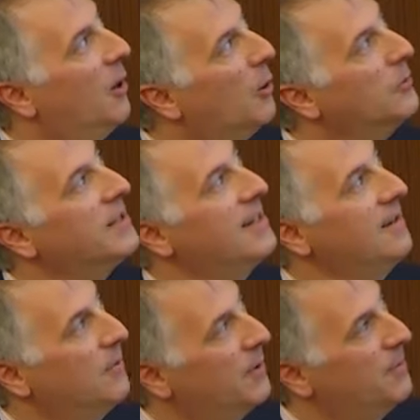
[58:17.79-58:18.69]
Only
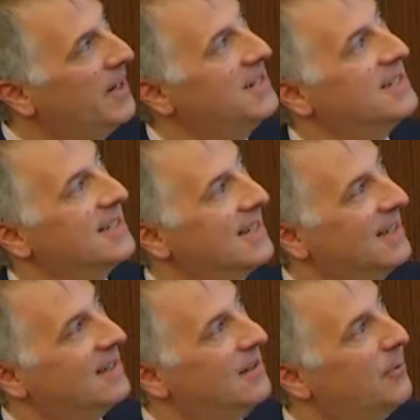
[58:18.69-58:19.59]
when patients can
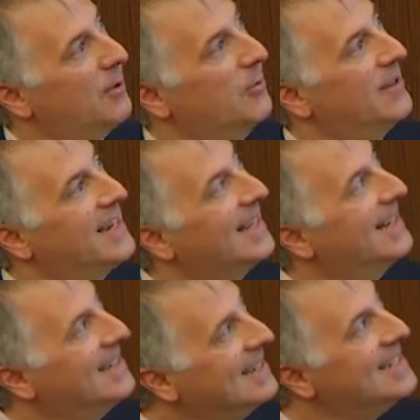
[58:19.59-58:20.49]
get to the point where they can
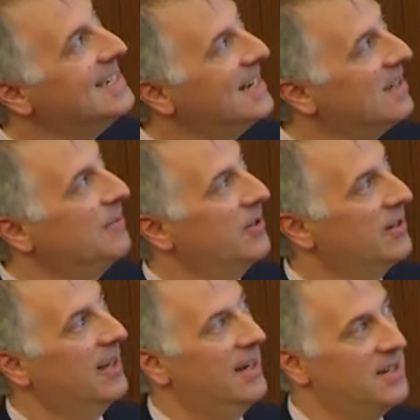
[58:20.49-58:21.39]
initiate
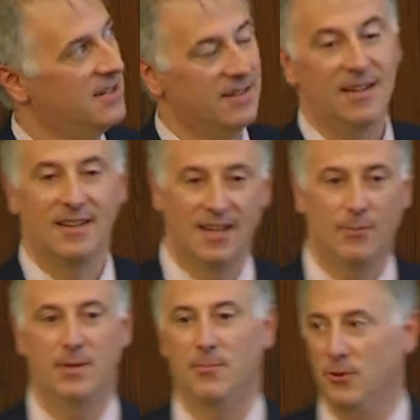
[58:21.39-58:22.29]
communication can
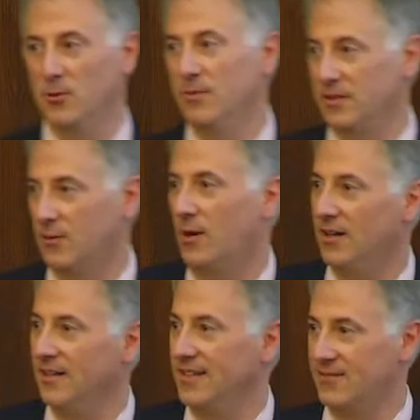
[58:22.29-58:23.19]
we probe their
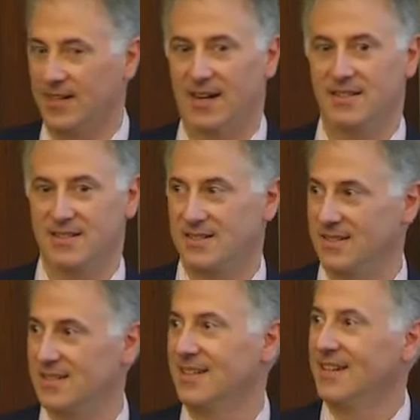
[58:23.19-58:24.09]
quality of
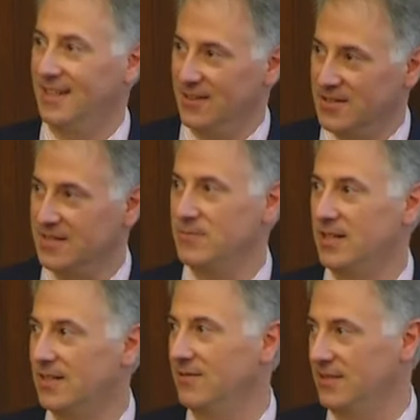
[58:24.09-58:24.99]
consciousness and their
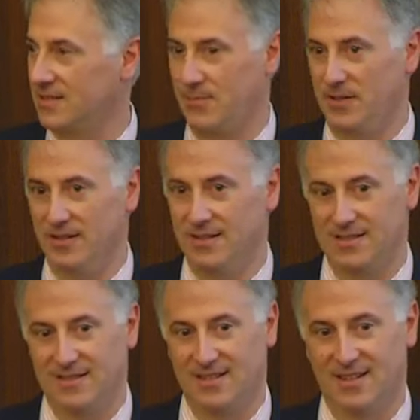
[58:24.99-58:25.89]
subjective
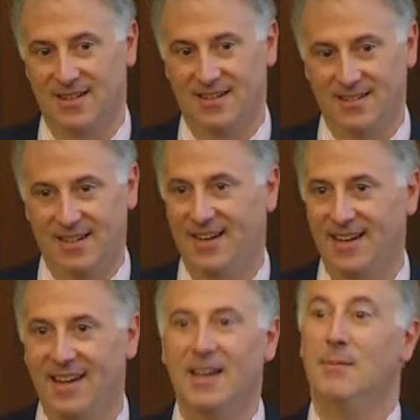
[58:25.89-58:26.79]
experience,
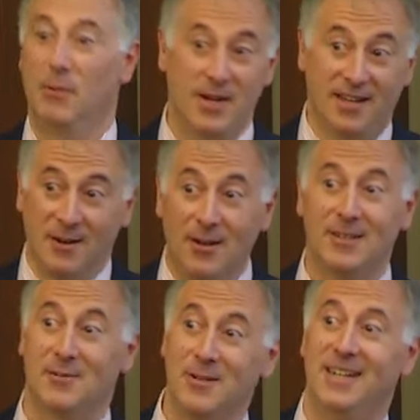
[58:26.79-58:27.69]
okay? But we can all
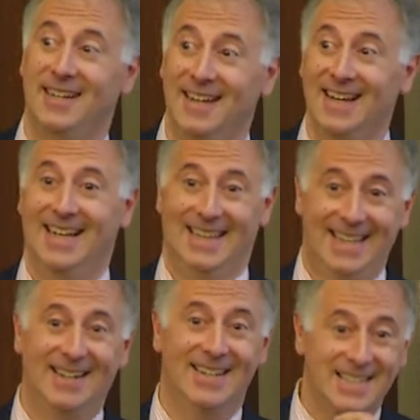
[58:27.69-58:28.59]
agree
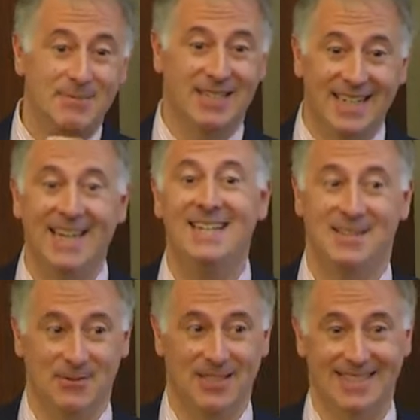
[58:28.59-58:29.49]
that our
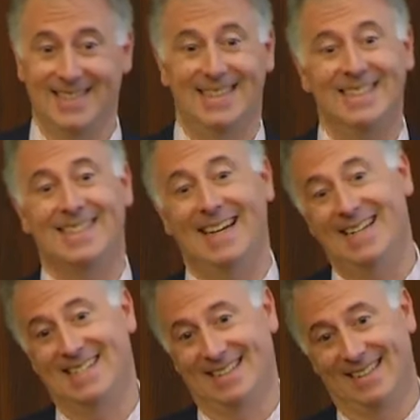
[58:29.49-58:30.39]
expectation was that this
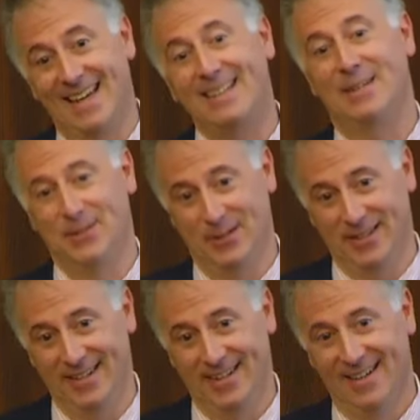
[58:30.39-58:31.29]
guy's likelihood
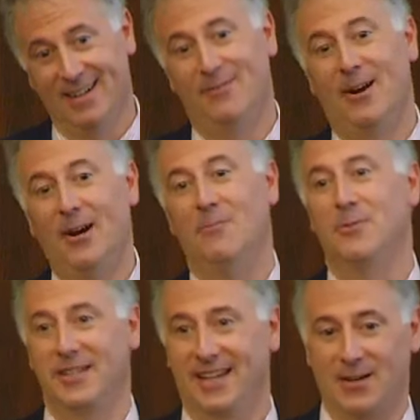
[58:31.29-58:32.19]
of
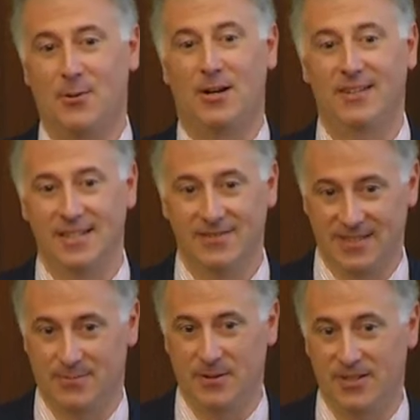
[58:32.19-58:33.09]
harboring that quality of
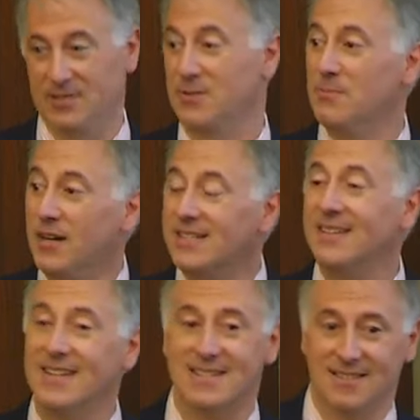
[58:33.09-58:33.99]
experience was much
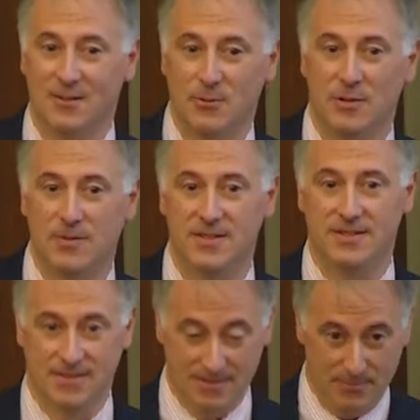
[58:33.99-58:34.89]
less than the
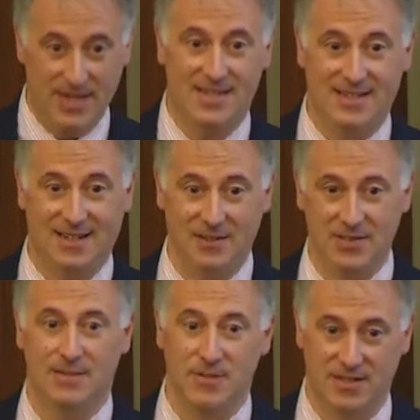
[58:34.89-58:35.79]
woman's based on
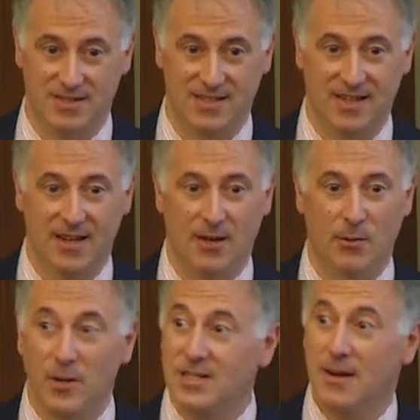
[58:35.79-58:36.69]
those images,
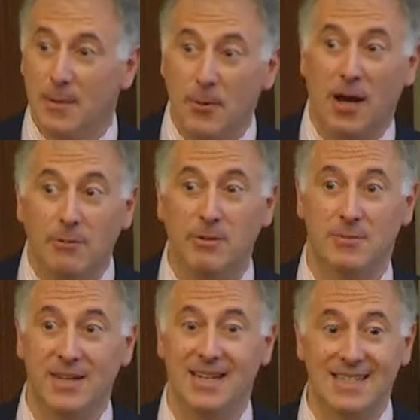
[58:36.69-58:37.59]
which probably
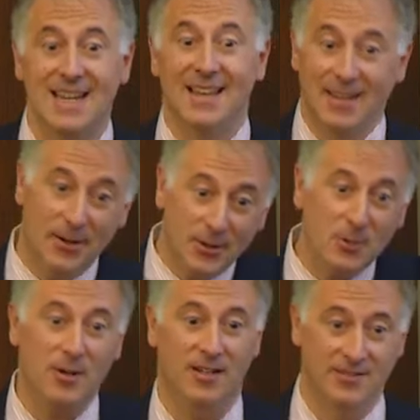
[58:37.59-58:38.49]
means that her
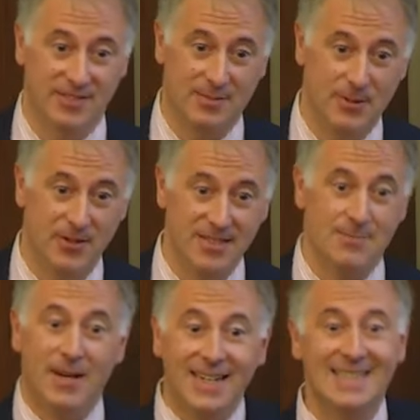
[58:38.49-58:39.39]
quality of experience
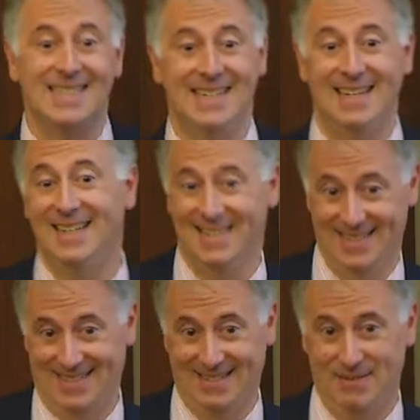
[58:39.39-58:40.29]
might exceed
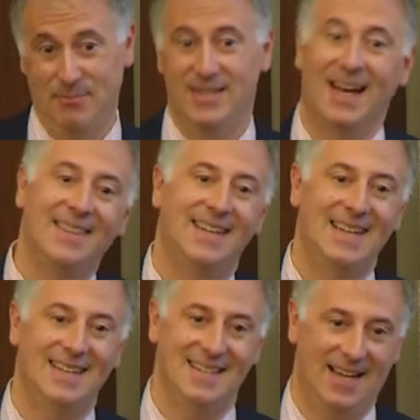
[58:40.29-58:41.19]
his, but not that
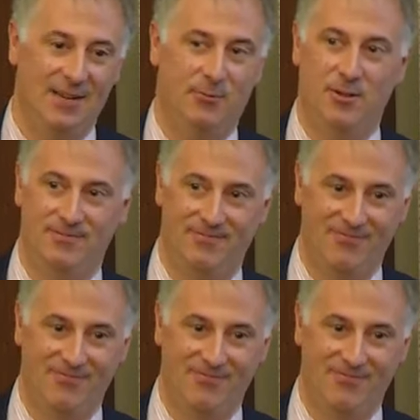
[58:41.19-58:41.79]
he didn't have one.